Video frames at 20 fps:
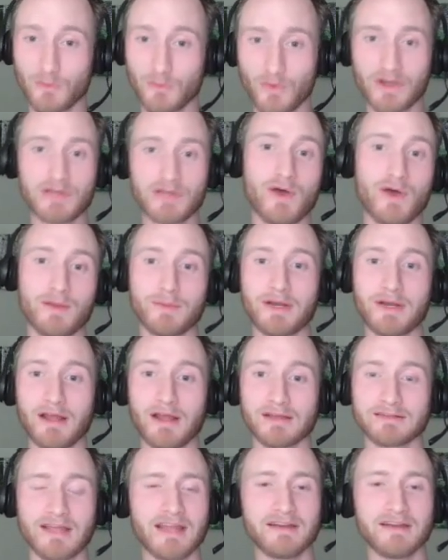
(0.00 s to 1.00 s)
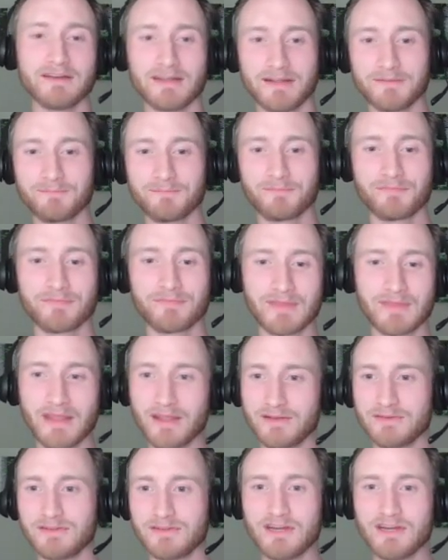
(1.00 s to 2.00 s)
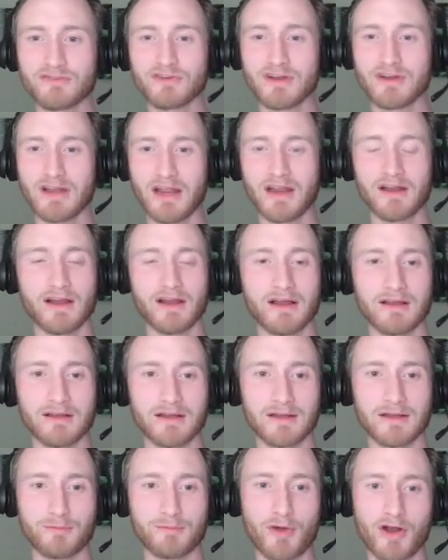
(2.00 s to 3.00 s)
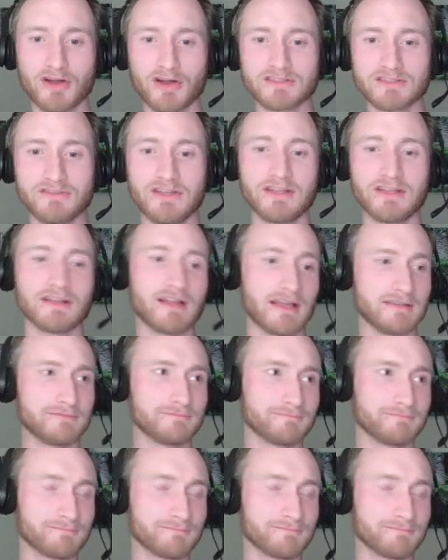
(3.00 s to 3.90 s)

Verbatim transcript: What do you want me to ask? And different eh, uh, parts of it, like